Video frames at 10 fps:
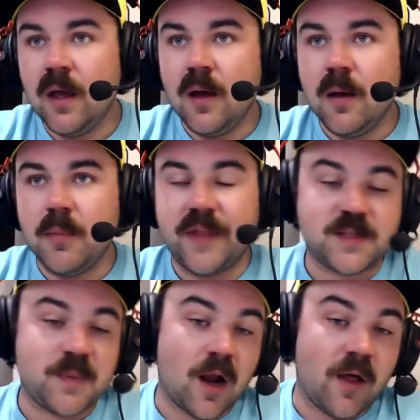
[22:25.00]
But that's
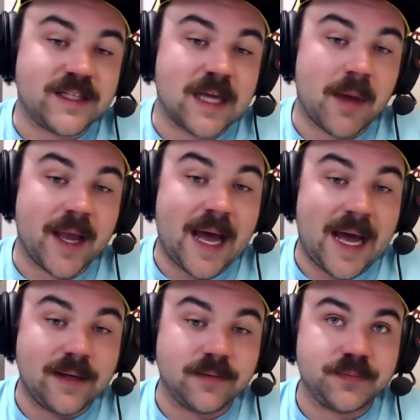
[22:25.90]
about all the time I
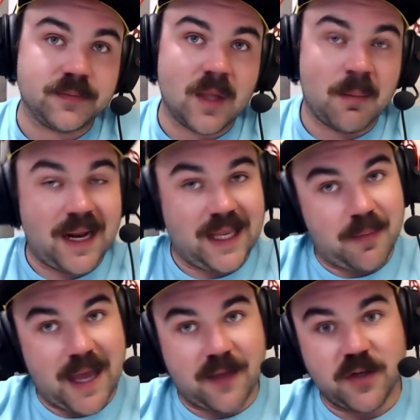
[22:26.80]
got. I'm about to get
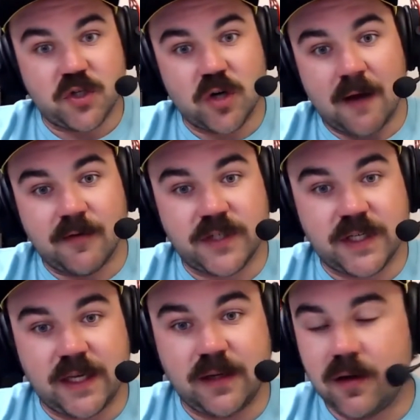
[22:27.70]
back in this driver's
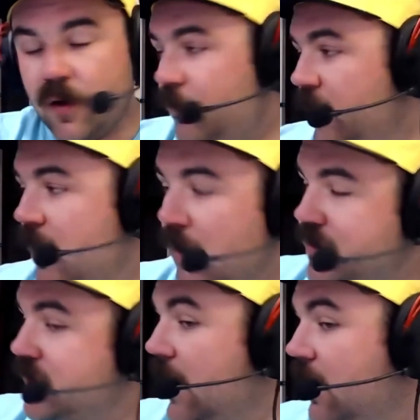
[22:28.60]
seat. Hopefully
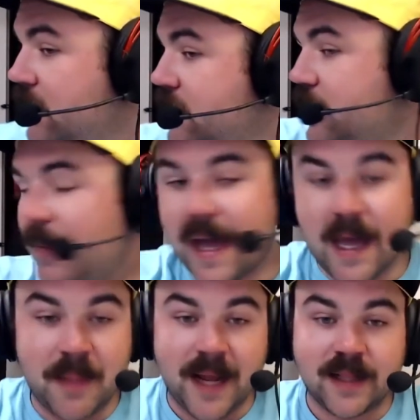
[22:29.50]
Kurt's not hurting too
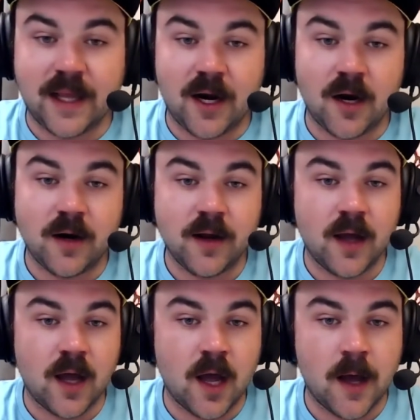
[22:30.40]
bad back there.
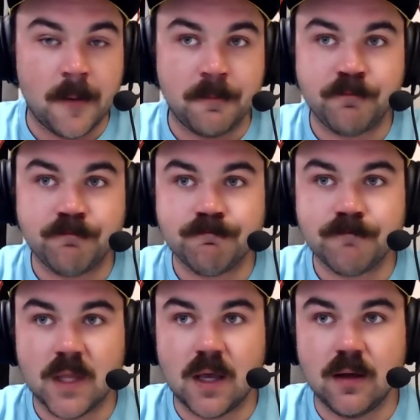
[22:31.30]
He'll
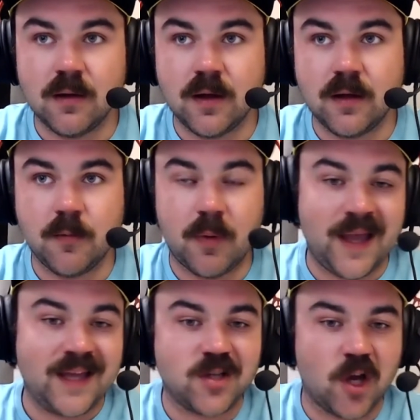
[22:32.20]
probably
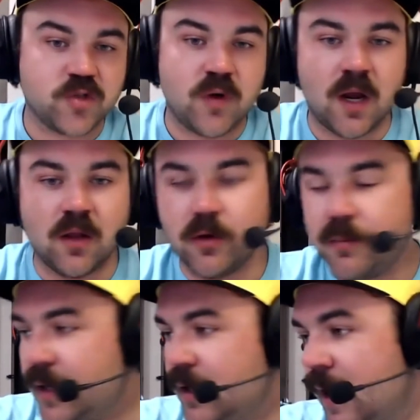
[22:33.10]
get tossed around a little
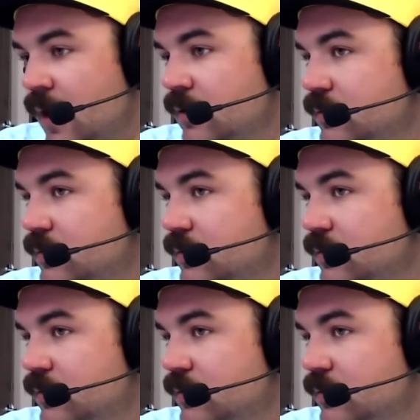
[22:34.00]
bit now.